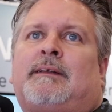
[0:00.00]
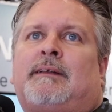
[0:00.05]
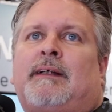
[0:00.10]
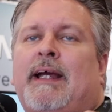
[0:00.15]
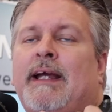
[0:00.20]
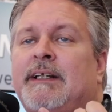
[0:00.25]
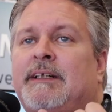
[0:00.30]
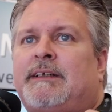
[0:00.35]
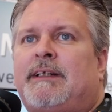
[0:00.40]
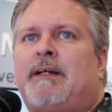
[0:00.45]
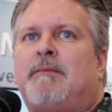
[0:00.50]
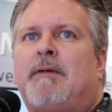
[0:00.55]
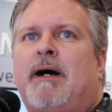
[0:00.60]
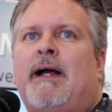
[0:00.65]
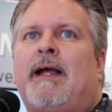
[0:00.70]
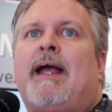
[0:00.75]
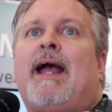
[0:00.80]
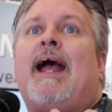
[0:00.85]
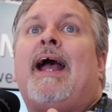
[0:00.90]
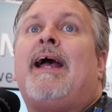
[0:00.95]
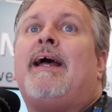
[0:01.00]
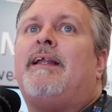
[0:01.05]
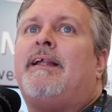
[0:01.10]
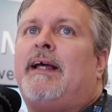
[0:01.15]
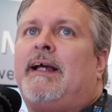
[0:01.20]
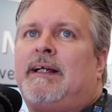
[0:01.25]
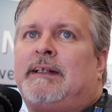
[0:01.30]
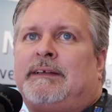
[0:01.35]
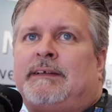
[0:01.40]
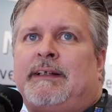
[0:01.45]
HDMI and
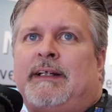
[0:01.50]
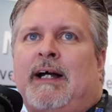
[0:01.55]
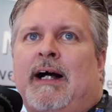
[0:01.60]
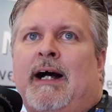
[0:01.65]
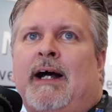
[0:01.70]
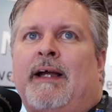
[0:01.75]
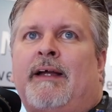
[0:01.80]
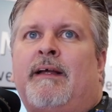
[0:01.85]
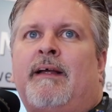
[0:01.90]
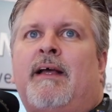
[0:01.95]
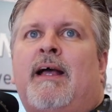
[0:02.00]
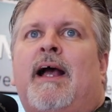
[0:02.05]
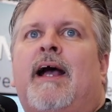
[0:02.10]
SDI,